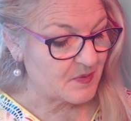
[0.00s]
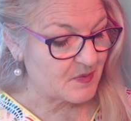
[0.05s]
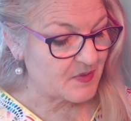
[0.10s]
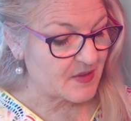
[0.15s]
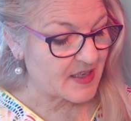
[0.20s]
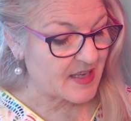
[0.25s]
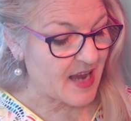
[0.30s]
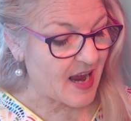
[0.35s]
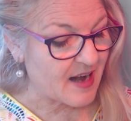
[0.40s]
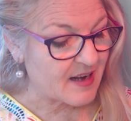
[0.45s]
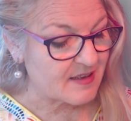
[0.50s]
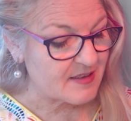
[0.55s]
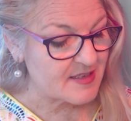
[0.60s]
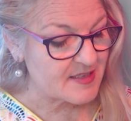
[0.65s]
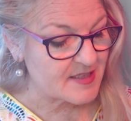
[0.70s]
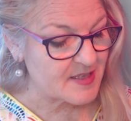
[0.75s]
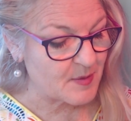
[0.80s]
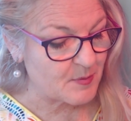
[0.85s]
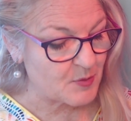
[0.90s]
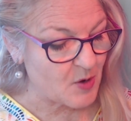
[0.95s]
the
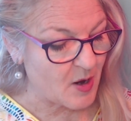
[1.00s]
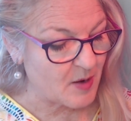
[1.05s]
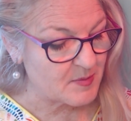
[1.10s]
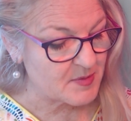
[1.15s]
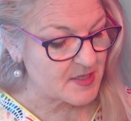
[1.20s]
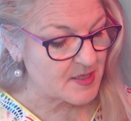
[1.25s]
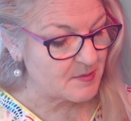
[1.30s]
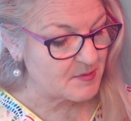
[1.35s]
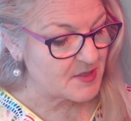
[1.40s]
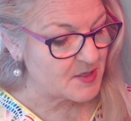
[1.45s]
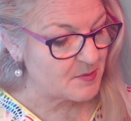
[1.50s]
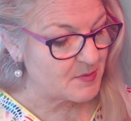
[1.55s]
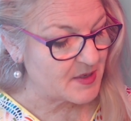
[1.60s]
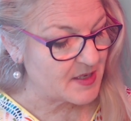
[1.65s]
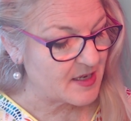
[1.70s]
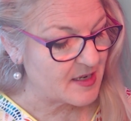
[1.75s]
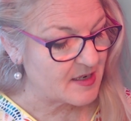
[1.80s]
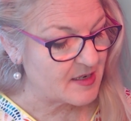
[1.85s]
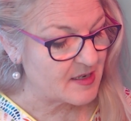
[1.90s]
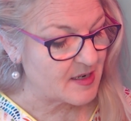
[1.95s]
catalyst that prompts them to
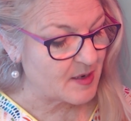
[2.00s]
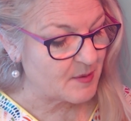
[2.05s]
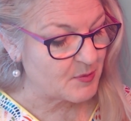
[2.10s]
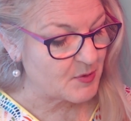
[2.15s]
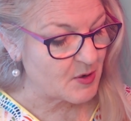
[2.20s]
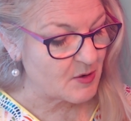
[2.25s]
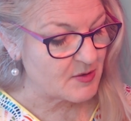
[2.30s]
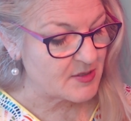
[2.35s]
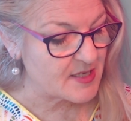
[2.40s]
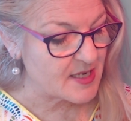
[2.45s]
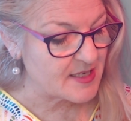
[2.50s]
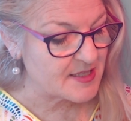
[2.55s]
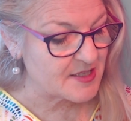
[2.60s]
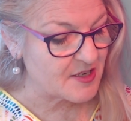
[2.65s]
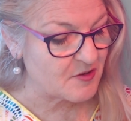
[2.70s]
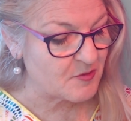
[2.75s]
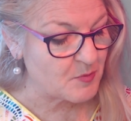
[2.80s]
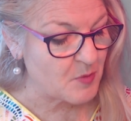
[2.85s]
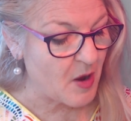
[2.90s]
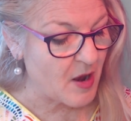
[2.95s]
begin a process
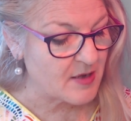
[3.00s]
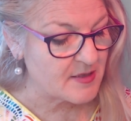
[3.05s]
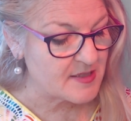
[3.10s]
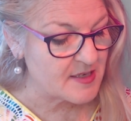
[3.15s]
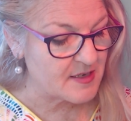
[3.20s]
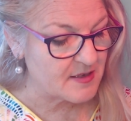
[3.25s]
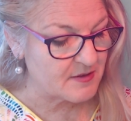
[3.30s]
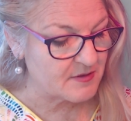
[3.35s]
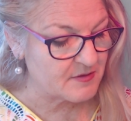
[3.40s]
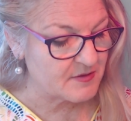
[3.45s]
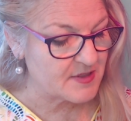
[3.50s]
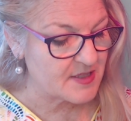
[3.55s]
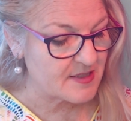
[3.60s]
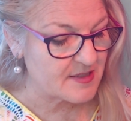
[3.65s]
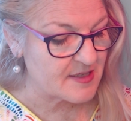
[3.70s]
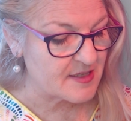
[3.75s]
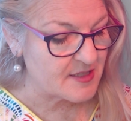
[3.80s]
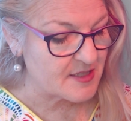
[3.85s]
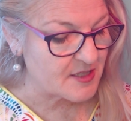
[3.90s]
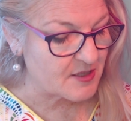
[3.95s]
of positive
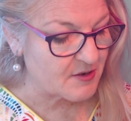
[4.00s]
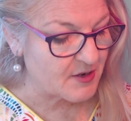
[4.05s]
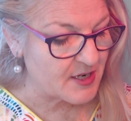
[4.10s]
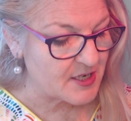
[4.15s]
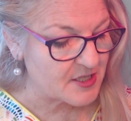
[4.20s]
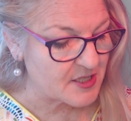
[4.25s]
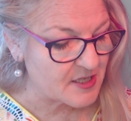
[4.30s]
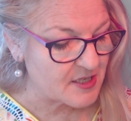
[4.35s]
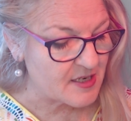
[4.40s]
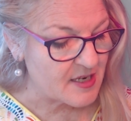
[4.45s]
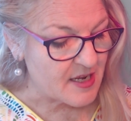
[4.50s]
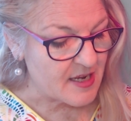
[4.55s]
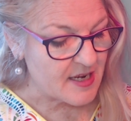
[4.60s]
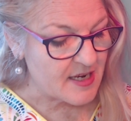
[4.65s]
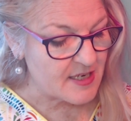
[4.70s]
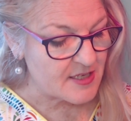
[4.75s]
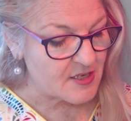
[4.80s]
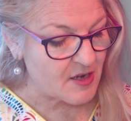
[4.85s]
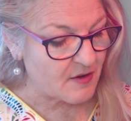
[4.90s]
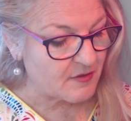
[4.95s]
disintegration
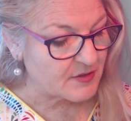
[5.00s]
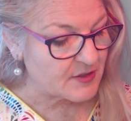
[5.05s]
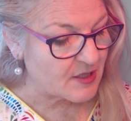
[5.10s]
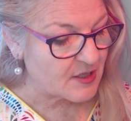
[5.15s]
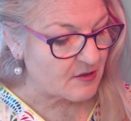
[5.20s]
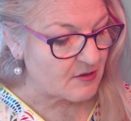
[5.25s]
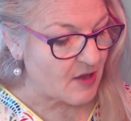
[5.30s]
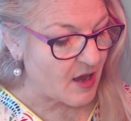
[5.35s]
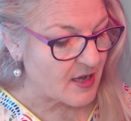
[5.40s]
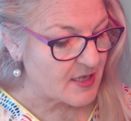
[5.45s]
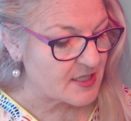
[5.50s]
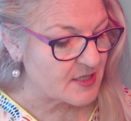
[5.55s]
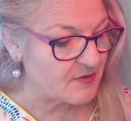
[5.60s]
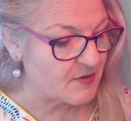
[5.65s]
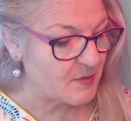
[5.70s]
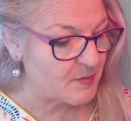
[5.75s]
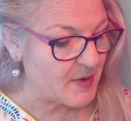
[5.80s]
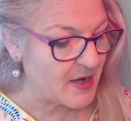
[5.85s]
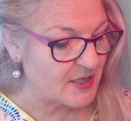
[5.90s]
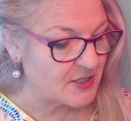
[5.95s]
is often the loss of
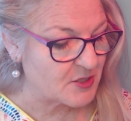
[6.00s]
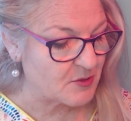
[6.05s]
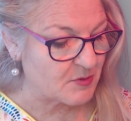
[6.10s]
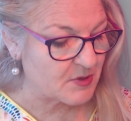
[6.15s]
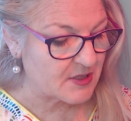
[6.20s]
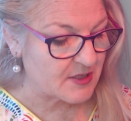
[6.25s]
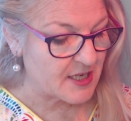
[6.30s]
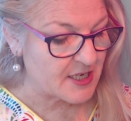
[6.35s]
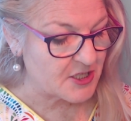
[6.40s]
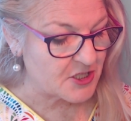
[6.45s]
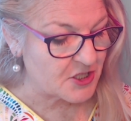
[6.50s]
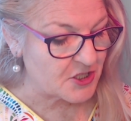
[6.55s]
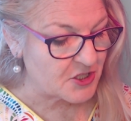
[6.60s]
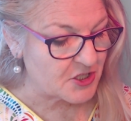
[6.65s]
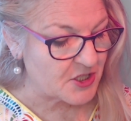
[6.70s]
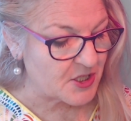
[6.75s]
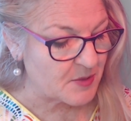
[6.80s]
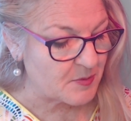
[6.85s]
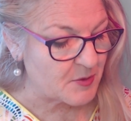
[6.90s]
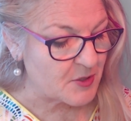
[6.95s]
a major
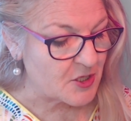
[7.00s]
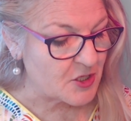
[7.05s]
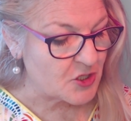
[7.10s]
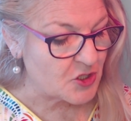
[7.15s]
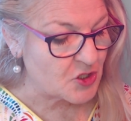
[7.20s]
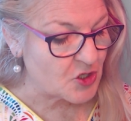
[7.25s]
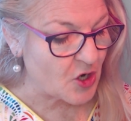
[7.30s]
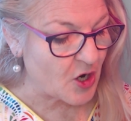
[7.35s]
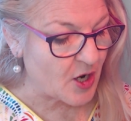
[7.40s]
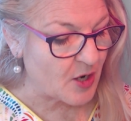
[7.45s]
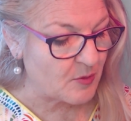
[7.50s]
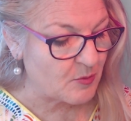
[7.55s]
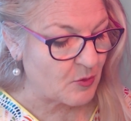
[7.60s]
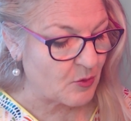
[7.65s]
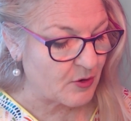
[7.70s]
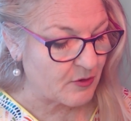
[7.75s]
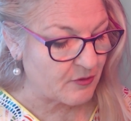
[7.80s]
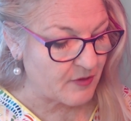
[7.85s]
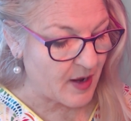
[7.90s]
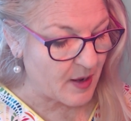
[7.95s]
relationship, job,
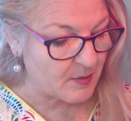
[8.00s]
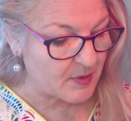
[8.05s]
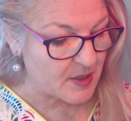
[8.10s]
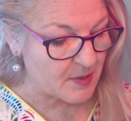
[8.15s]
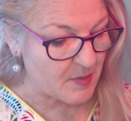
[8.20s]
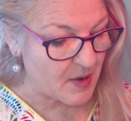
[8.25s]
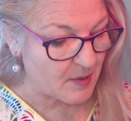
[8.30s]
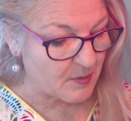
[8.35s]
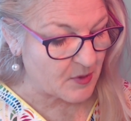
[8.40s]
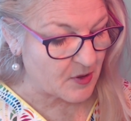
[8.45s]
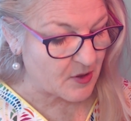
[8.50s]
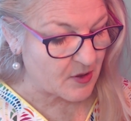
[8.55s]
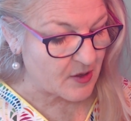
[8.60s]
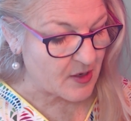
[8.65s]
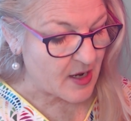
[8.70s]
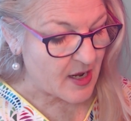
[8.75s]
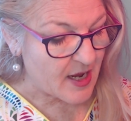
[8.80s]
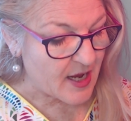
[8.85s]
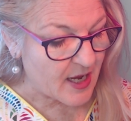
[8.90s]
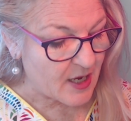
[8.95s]
or family member.
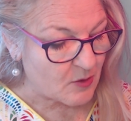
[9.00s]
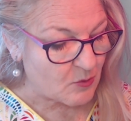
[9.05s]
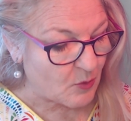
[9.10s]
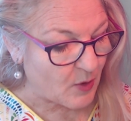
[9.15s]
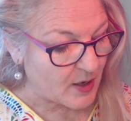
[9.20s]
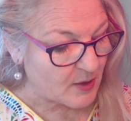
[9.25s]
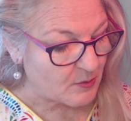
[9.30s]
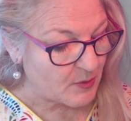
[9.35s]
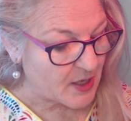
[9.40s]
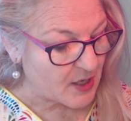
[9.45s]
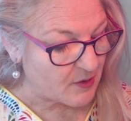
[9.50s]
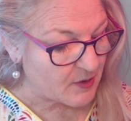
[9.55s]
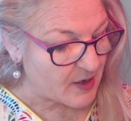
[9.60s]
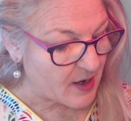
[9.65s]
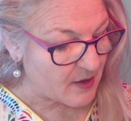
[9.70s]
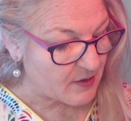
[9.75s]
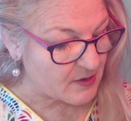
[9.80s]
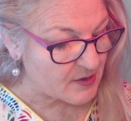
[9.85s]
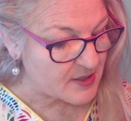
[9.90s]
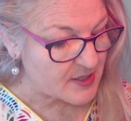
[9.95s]
In one way or
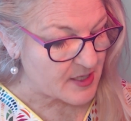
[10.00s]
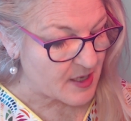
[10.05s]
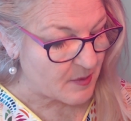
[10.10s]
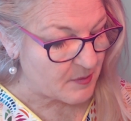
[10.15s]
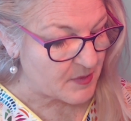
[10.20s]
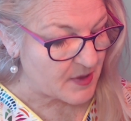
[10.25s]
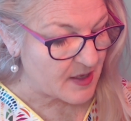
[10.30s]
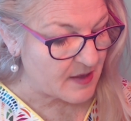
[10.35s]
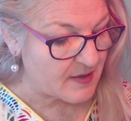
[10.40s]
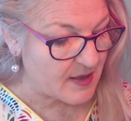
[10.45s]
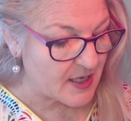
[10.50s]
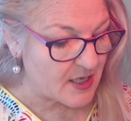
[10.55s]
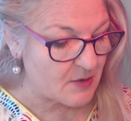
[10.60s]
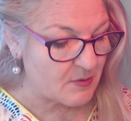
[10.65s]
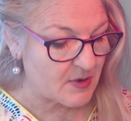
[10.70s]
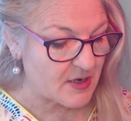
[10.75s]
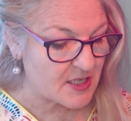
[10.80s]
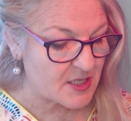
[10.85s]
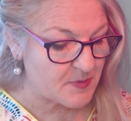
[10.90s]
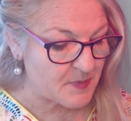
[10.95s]
another, something that you
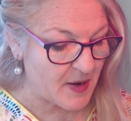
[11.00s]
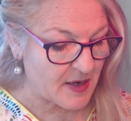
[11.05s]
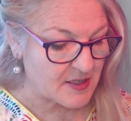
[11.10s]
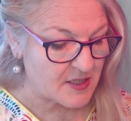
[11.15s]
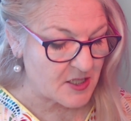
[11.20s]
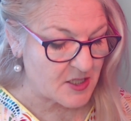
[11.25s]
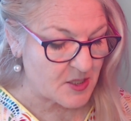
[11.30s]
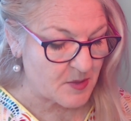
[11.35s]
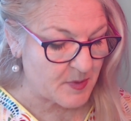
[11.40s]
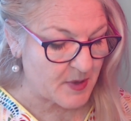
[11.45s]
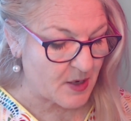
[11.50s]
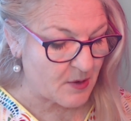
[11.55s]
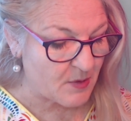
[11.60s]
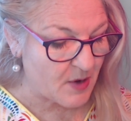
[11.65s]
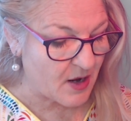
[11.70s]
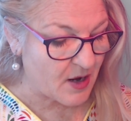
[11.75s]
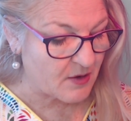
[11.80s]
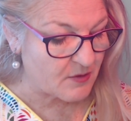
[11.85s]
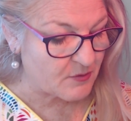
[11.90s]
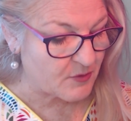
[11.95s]
expected to be
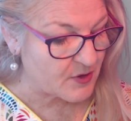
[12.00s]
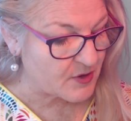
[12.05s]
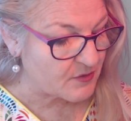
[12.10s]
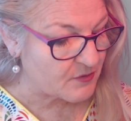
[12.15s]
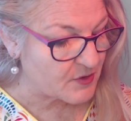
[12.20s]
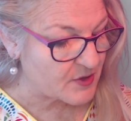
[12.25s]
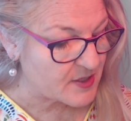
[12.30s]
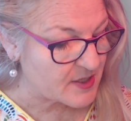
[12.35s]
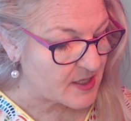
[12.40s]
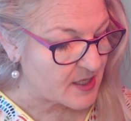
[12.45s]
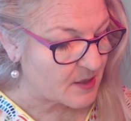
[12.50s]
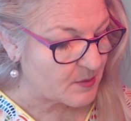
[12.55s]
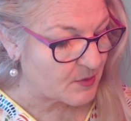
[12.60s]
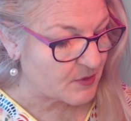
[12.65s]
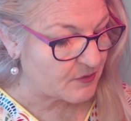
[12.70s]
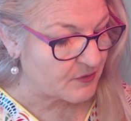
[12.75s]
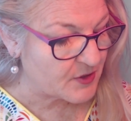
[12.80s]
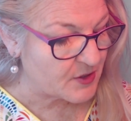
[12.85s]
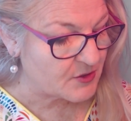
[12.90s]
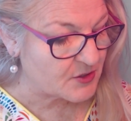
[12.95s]
around for the foreseeable
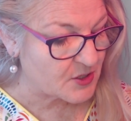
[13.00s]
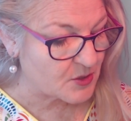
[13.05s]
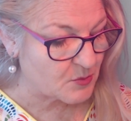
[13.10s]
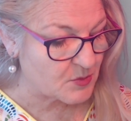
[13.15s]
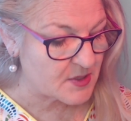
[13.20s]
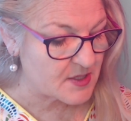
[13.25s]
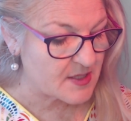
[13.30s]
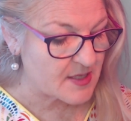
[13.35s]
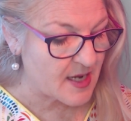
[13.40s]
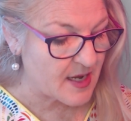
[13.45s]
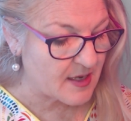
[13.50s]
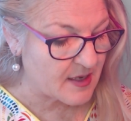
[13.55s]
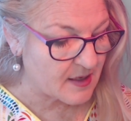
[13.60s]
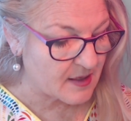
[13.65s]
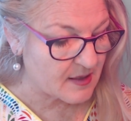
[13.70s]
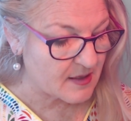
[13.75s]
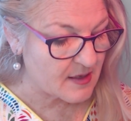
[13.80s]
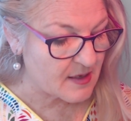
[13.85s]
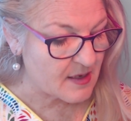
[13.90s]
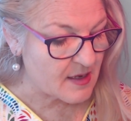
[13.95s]
future was
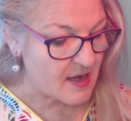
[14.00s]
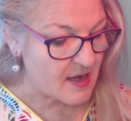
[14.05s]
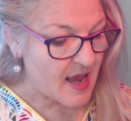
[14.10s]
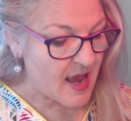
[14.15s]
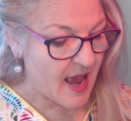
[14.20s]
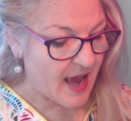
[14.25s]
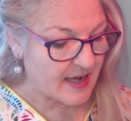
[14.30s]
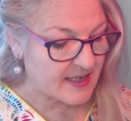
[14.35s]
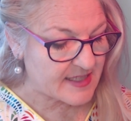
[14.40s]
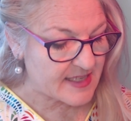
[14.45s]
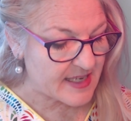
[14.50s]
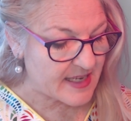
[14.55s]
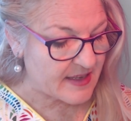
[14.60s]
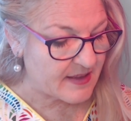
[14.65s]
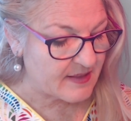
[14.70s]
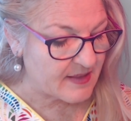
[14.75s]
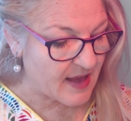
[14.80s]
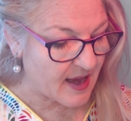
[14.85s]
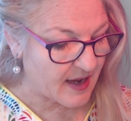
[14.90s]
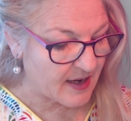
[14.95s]
taken, and
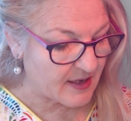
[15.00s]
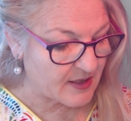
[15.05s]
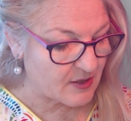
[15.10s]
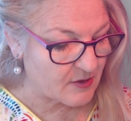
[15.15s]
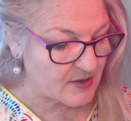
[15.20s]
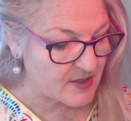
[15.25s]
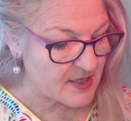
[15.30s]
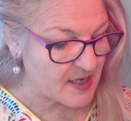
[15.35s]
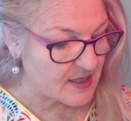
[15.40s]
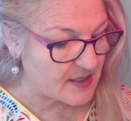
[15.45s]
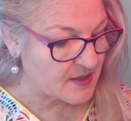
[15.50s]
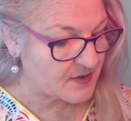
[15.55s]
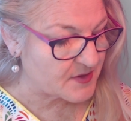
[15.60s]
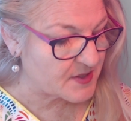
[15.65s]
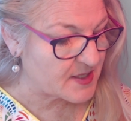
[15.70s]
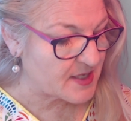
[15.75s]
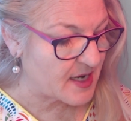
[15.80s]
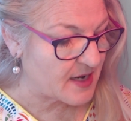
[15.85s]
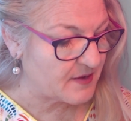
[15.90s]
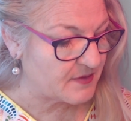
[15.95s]
in that your sense of
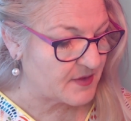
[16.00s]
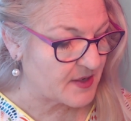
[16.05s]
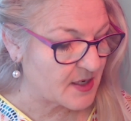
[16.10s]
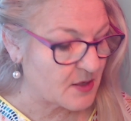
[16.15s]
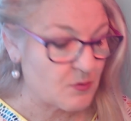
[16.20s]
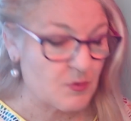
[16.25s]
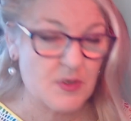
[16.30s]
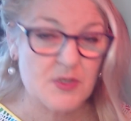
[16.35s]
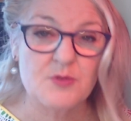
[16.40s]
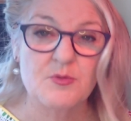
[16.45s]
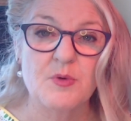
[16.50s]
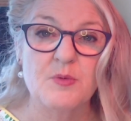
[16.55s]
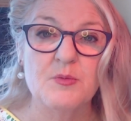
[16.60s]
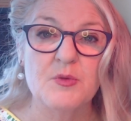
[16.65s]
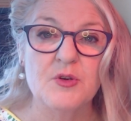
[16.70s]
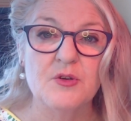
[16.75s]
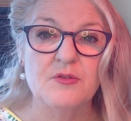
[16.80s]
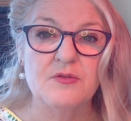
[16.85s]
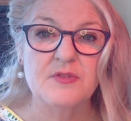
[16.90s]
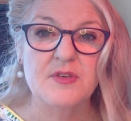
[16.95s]
safety was
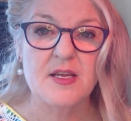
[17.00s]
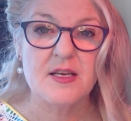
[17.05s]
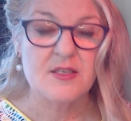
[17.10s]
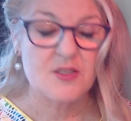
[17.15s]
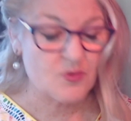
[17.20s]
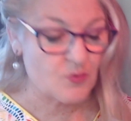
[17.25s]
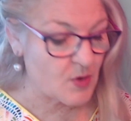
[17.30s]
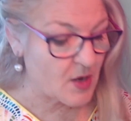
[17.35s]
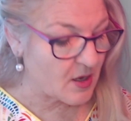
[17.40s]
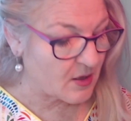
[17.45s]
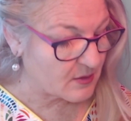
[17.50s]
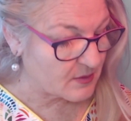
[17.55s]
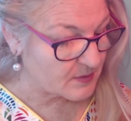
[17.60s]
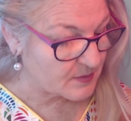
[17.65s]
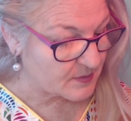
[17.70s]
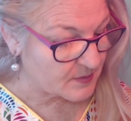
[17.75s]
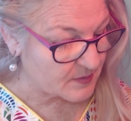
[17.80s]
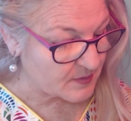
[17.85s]
removed as well.